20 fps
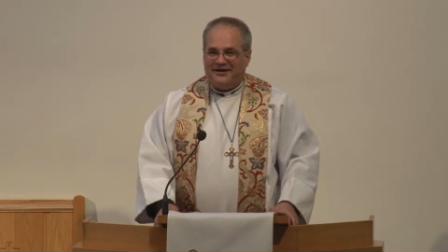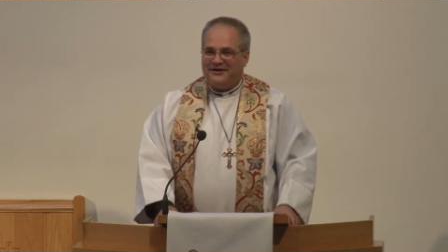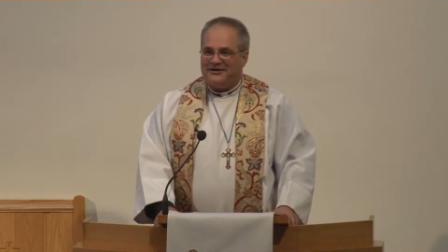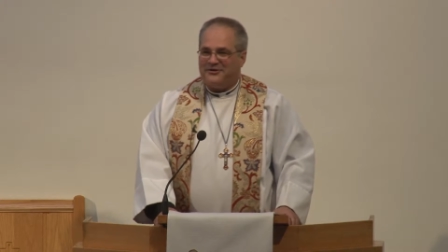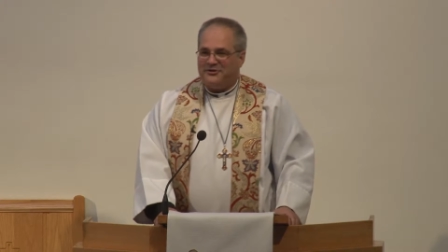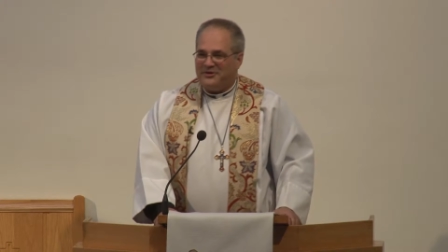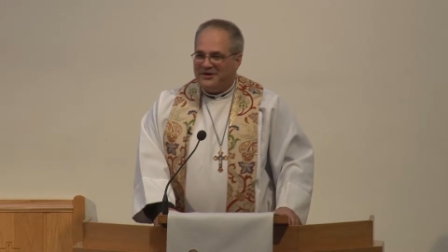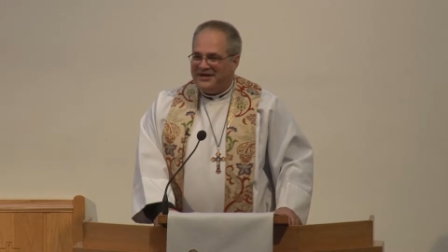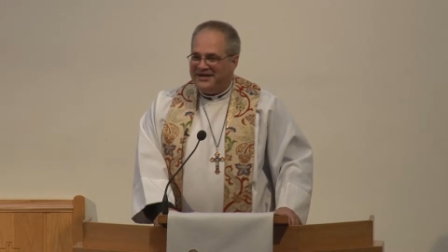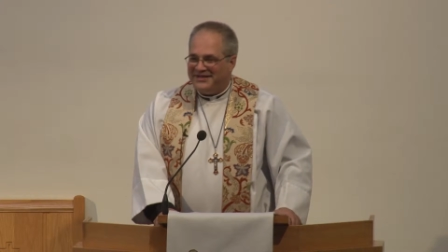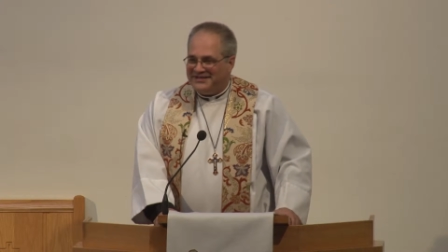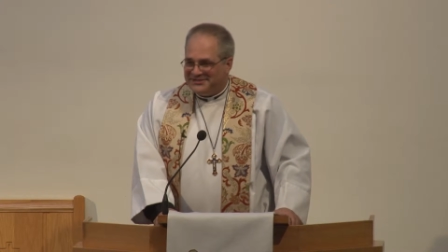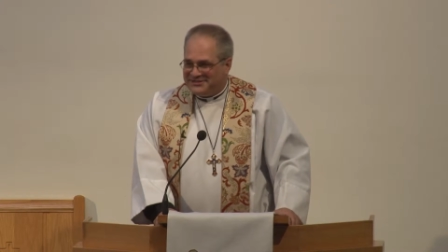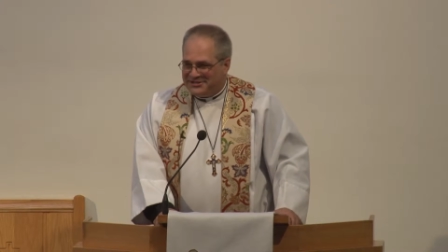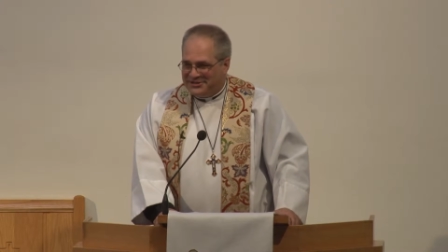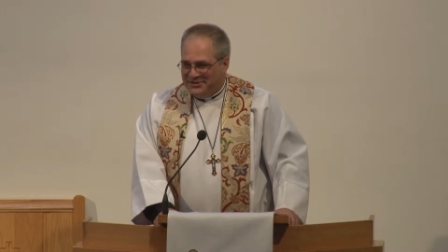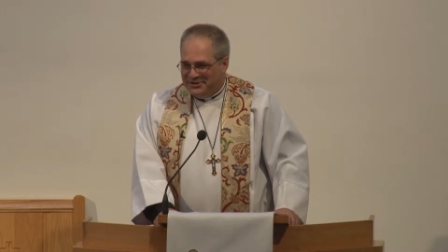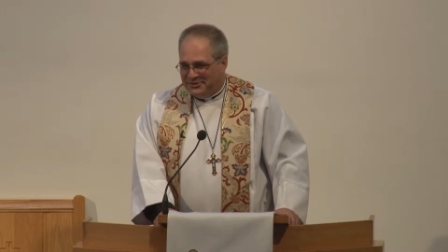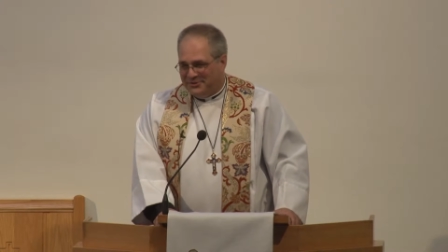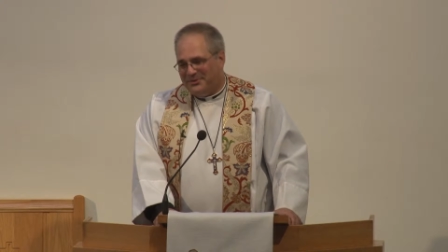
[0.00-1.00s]
Greetings
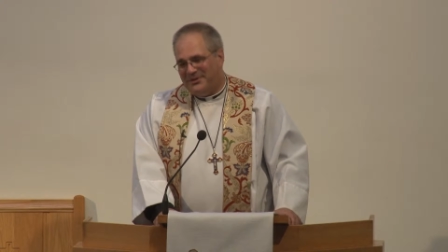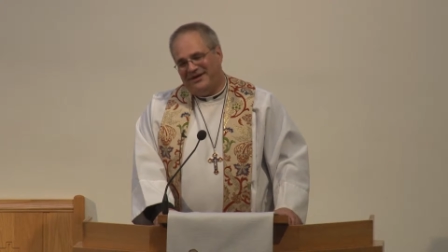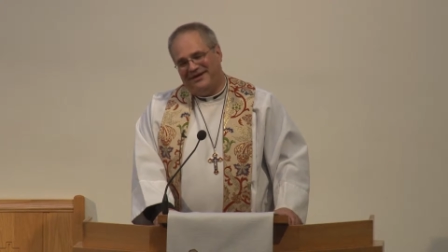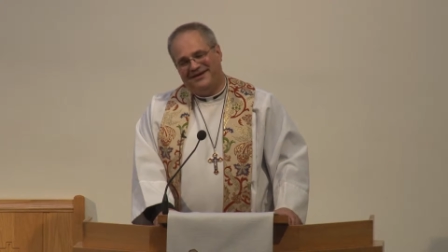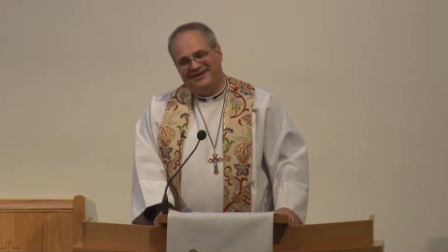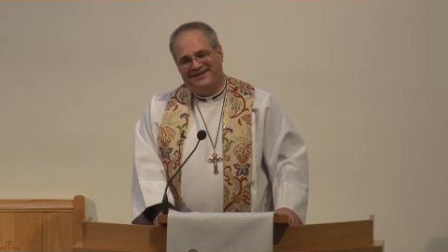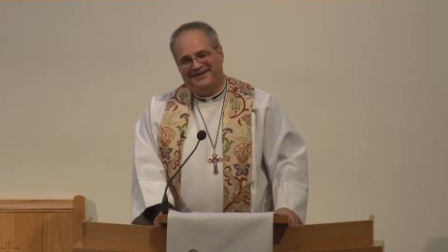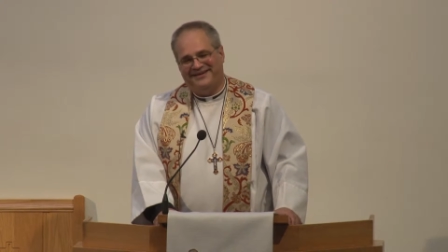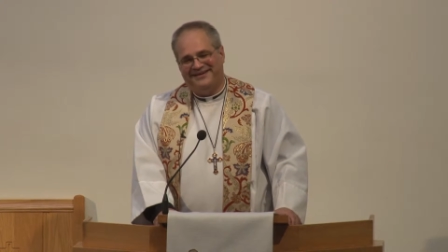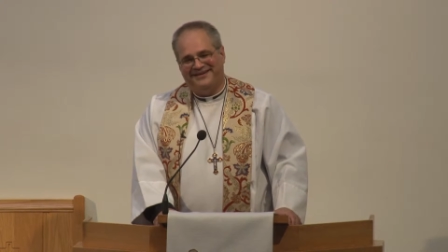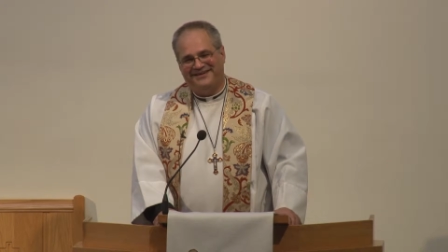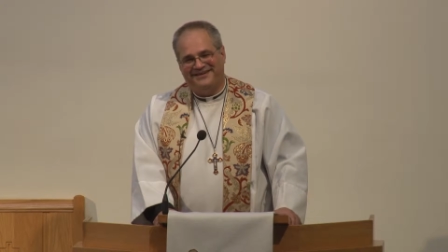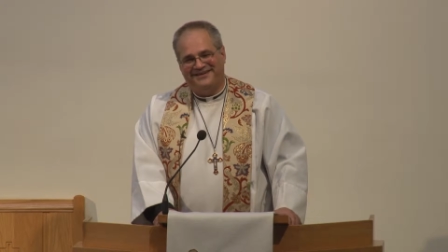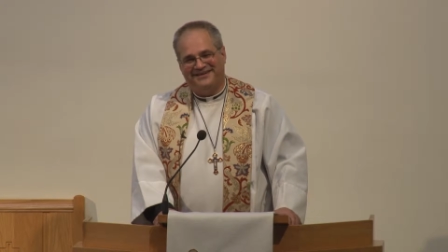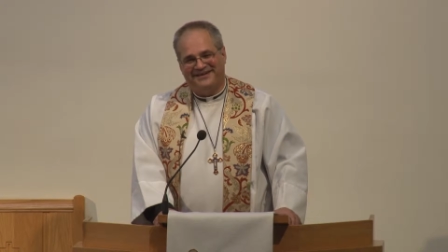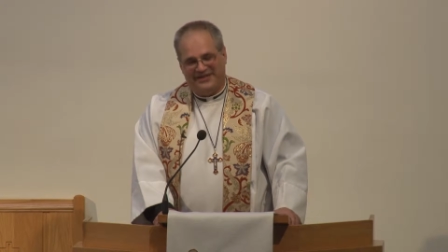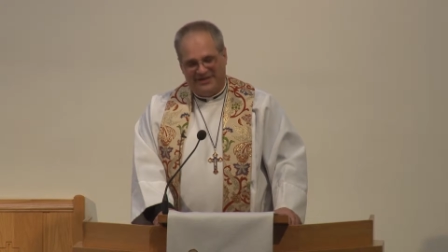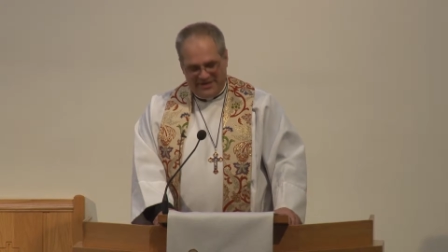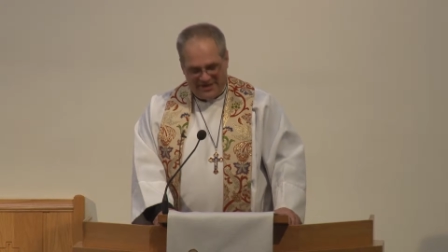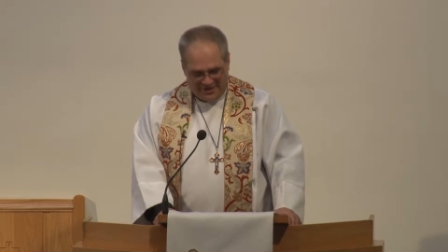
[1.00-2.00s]
to you.
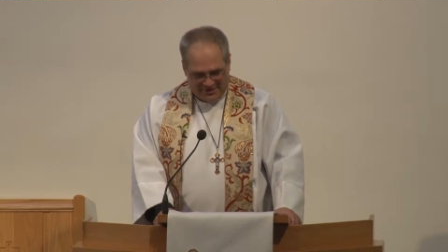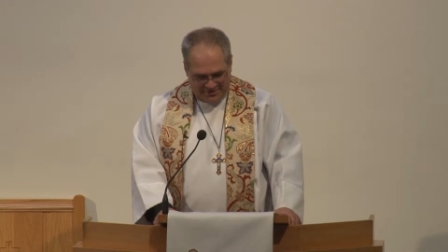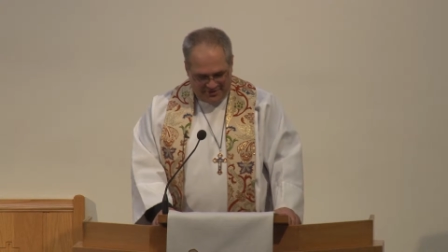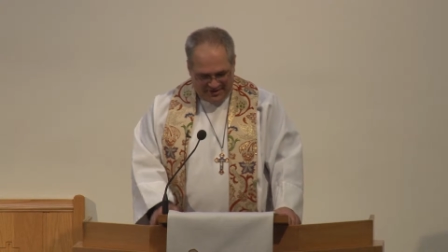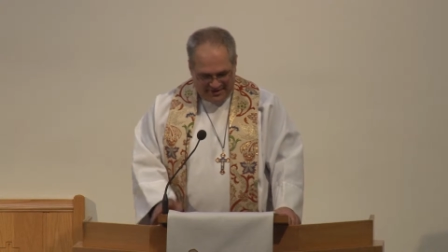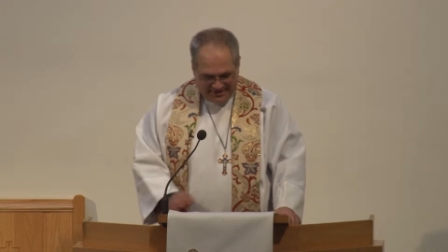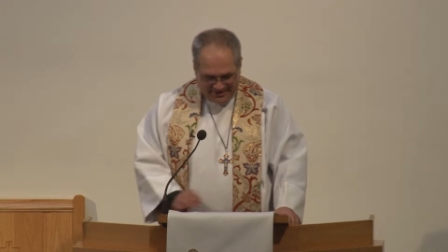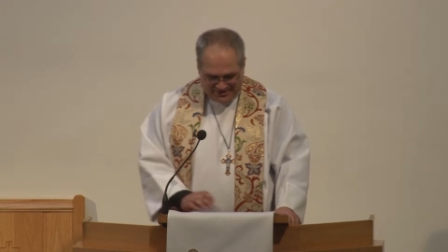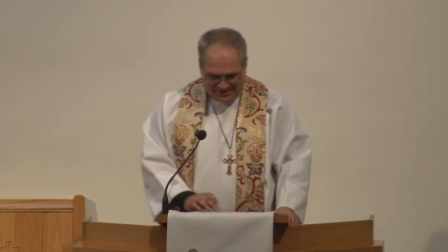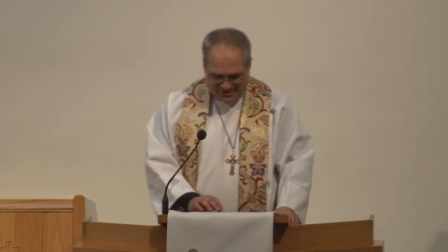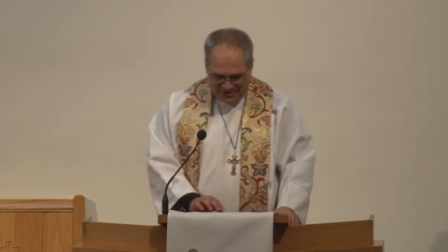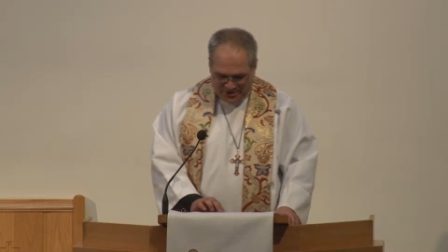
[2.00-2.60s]
Greetings